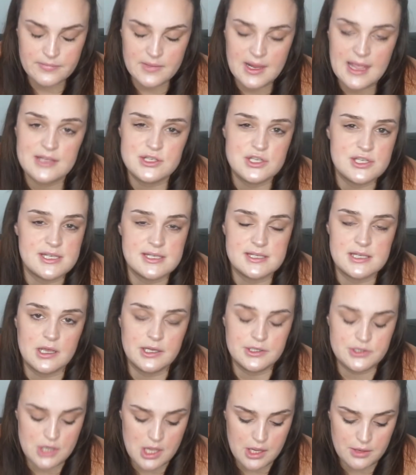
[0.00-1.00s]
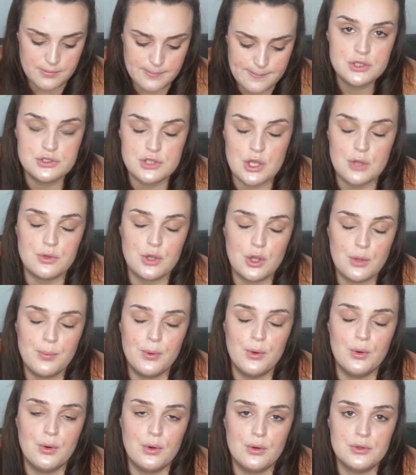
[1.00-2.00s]
and just a side note, don't go
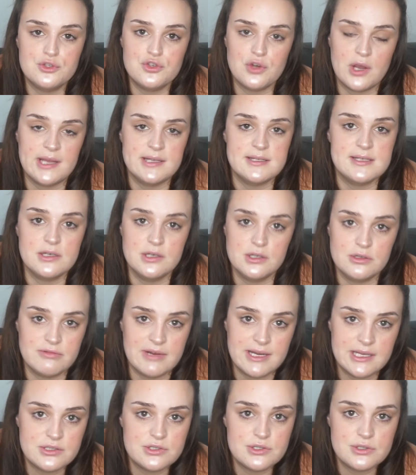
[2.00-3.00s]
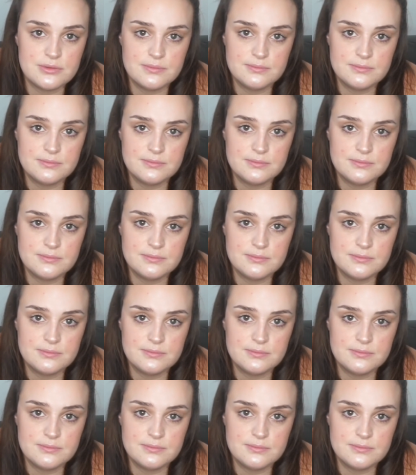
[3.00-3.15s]
poor trying to look rich.